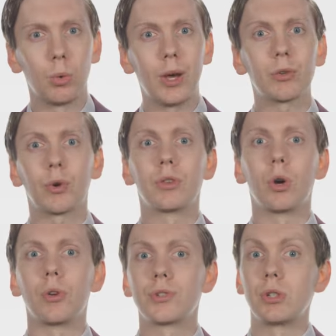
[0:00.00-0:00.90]
whether or
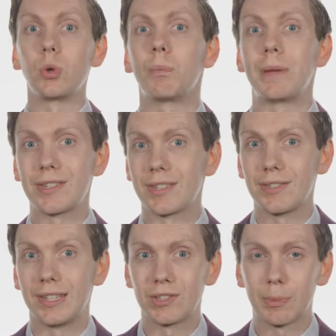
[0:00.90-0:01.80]
not your
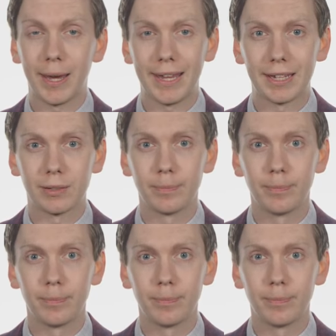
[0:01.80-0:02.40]
business needs to pay.